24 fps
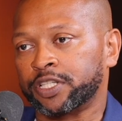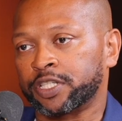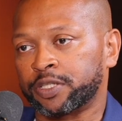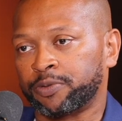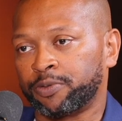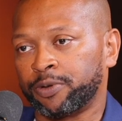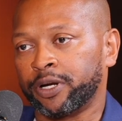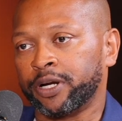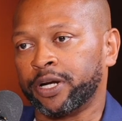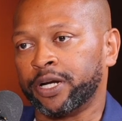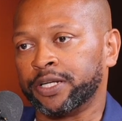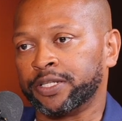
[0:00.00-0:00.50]

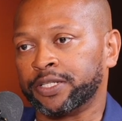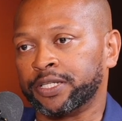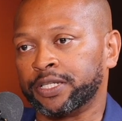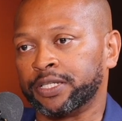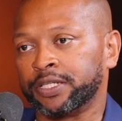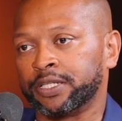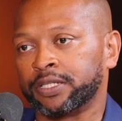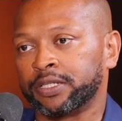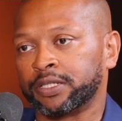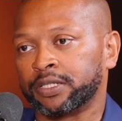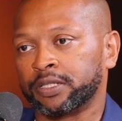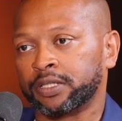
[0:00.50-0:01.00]

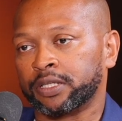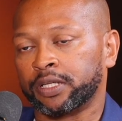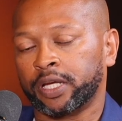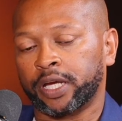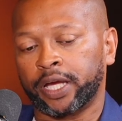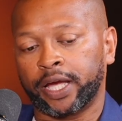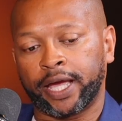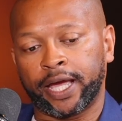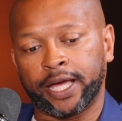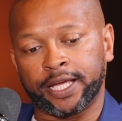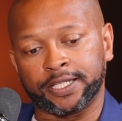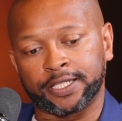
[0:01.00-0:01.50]
experiences
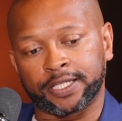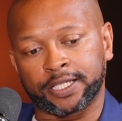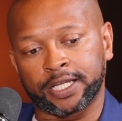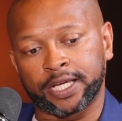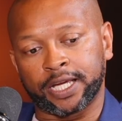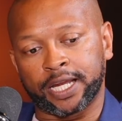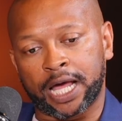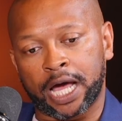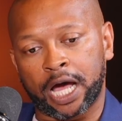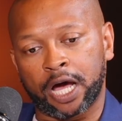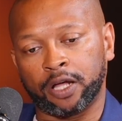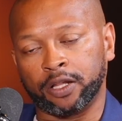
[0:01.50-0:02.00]
and
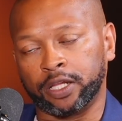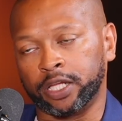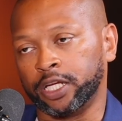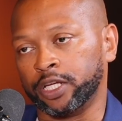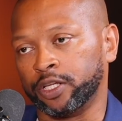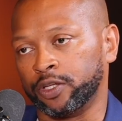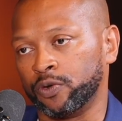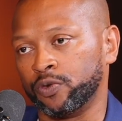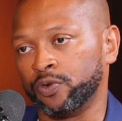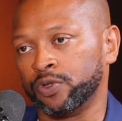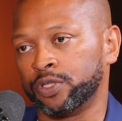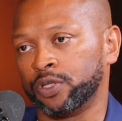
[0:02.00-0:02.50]
seeing how they
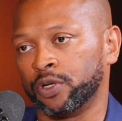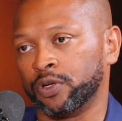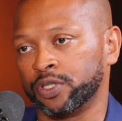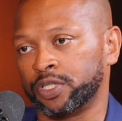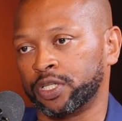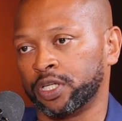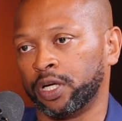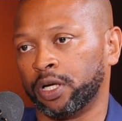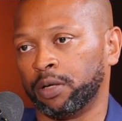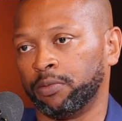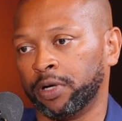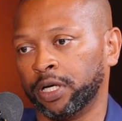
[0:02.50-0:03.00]
use those to
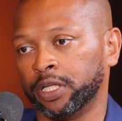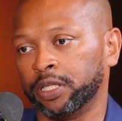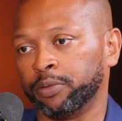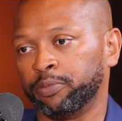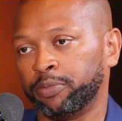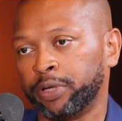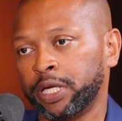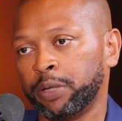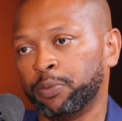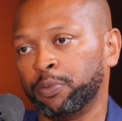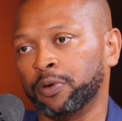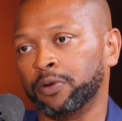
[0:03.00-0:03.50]
help other
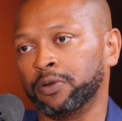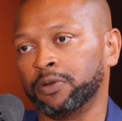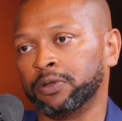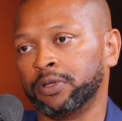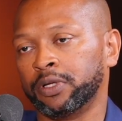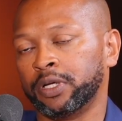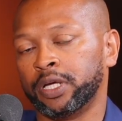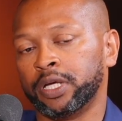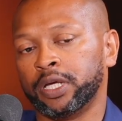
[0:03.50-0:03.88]
people,